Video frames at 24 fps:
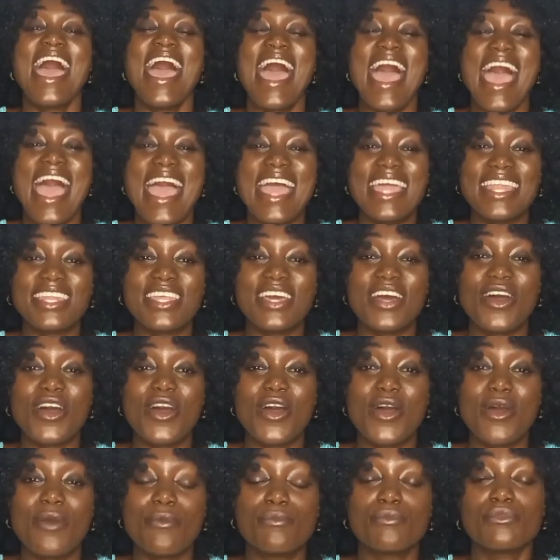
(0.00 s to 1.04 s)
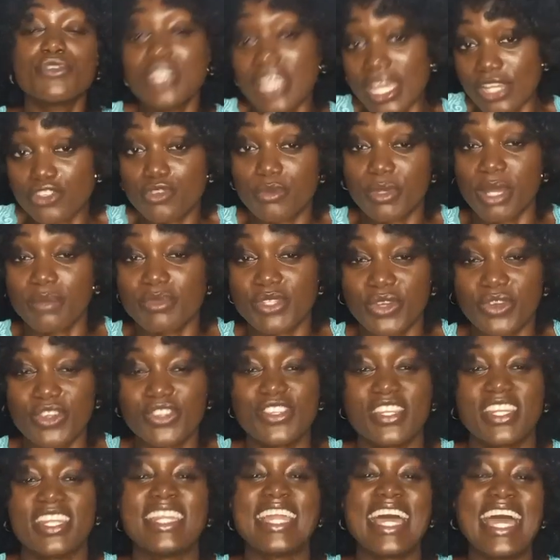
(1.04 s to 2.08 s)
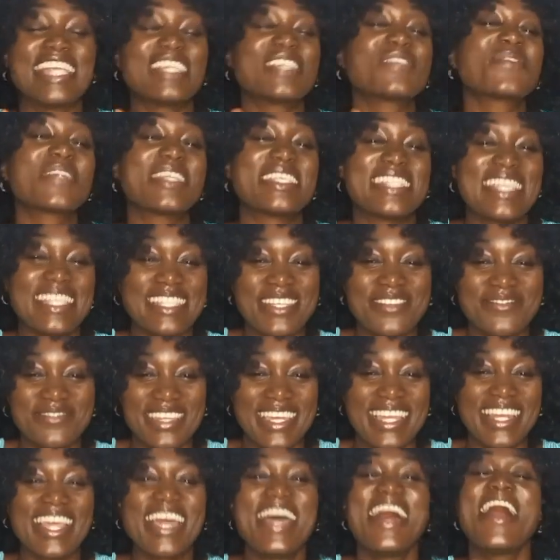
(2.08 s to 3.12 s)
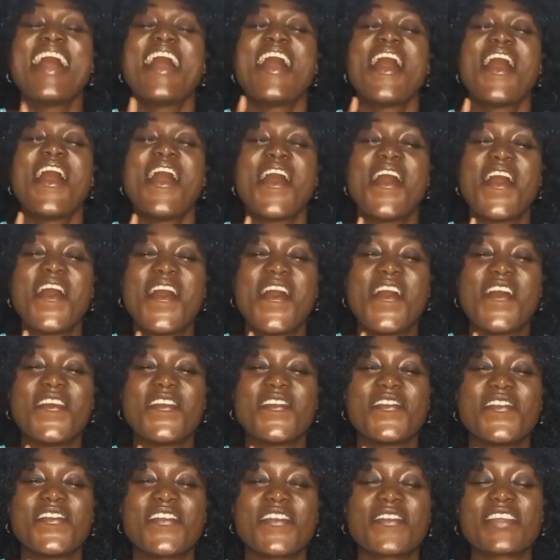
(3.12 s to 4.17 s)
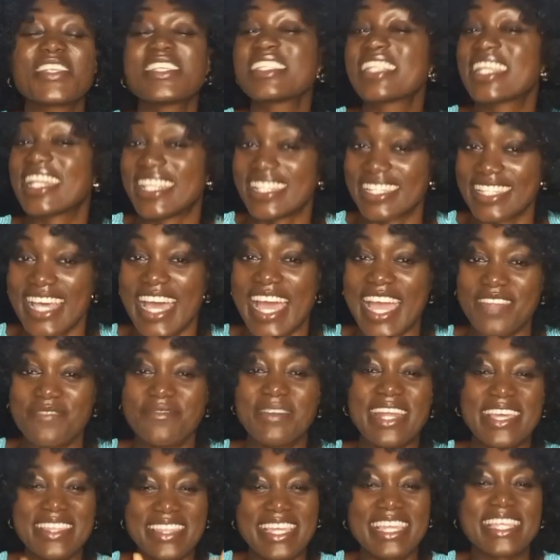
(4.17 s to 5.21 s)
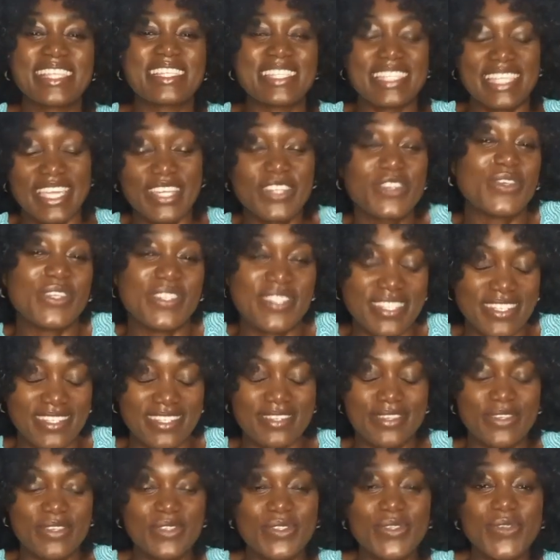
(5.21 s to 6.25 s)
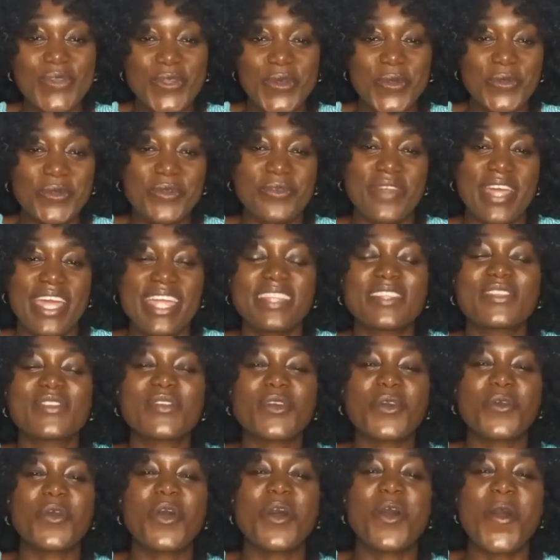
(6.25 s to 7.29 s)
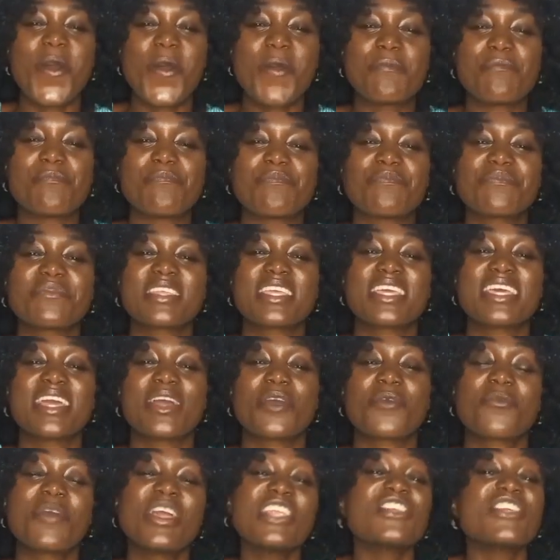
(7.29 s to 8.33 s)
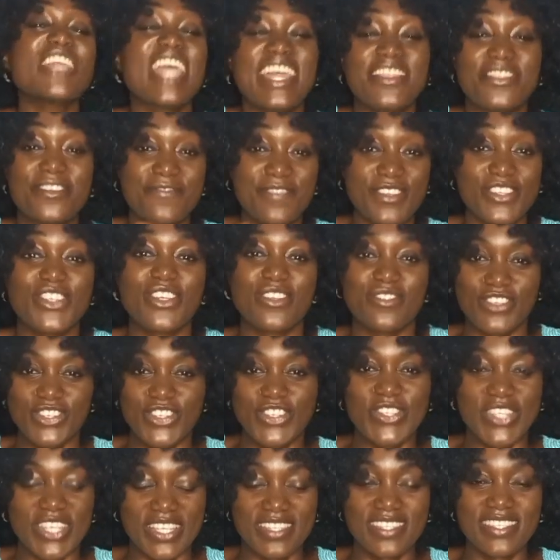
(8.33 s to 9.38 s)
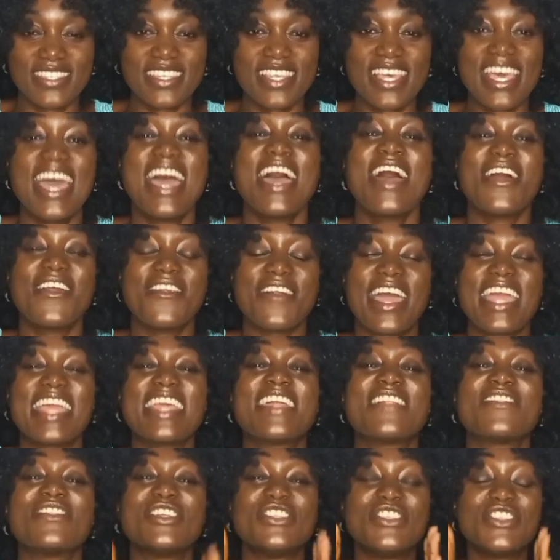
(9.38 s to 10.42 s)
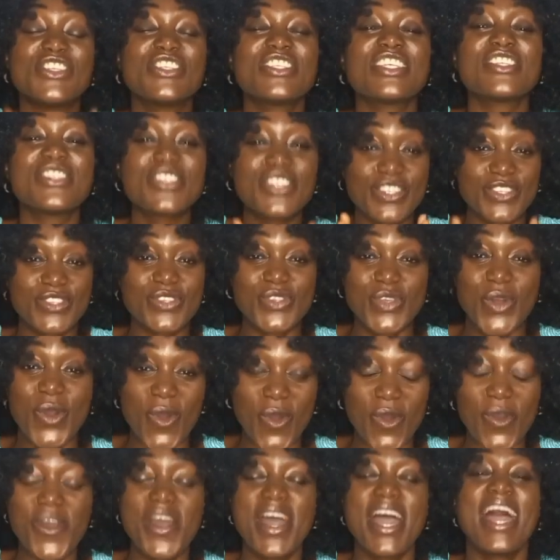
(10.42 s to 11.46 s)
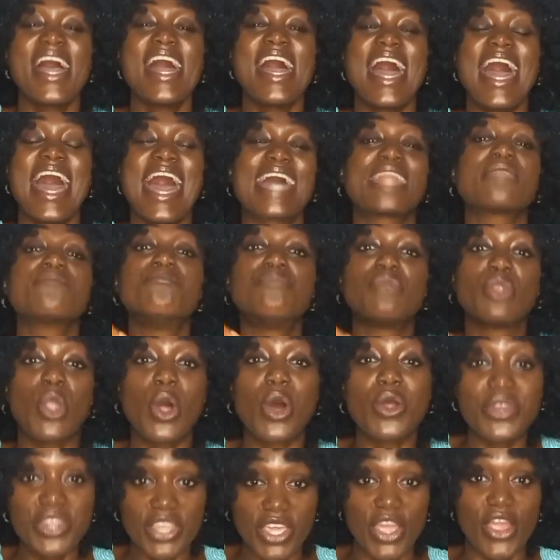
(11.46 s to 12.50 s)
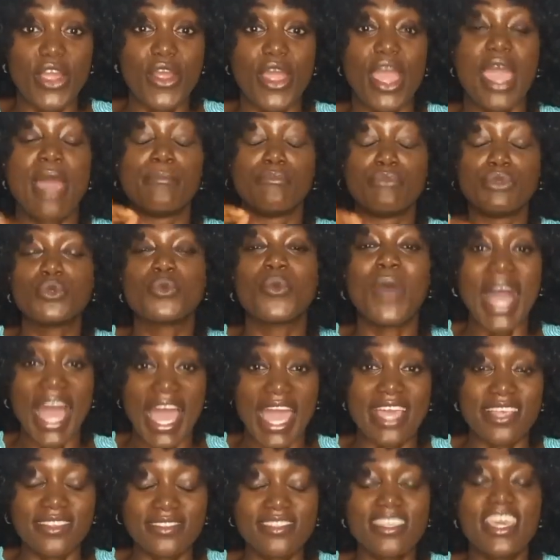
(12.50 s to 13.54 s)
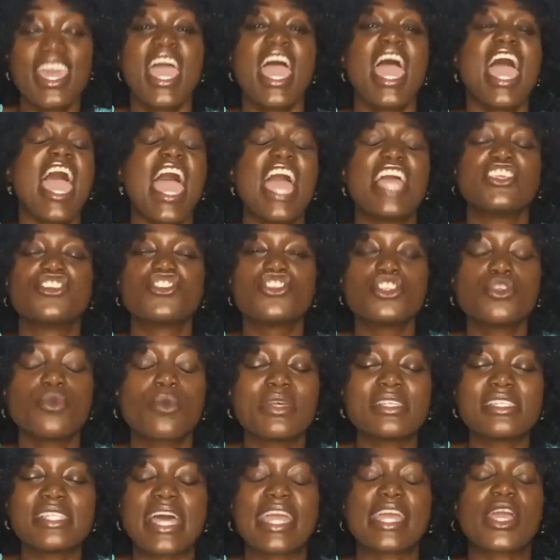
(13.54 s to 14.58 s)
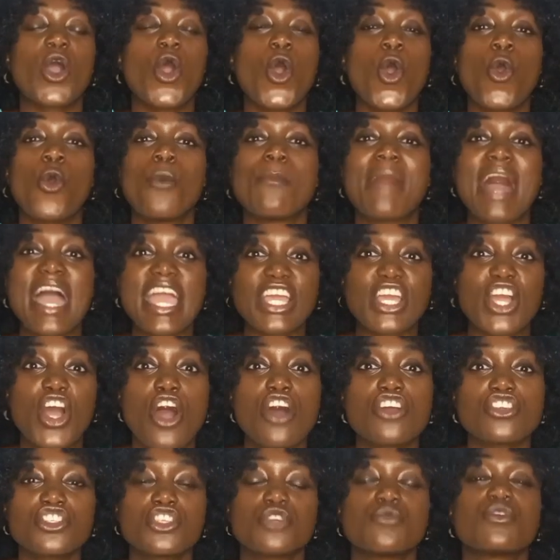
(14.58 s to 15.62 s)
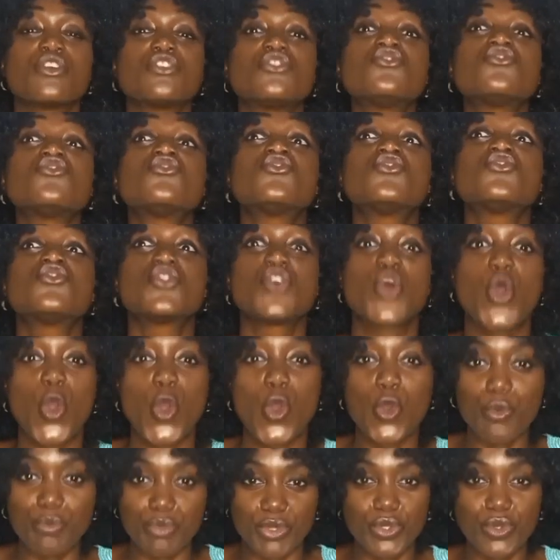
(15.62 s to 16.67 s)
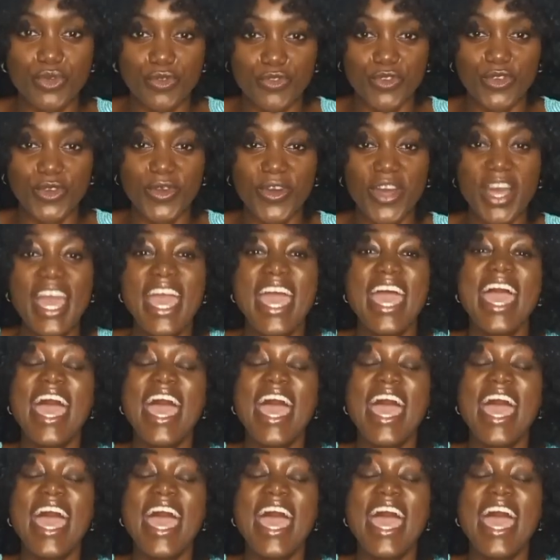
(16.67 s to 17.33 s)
And um, yeah, she becomes a Christian. Now, I just want to say something, um, which is an aside, but I think it's interesting to, to note, right? So um, when she had the vision of Jesus, right, the Jesus she saw had blonde hair and blue eyes and she was like, "Oh my gosh, she was so beautiful."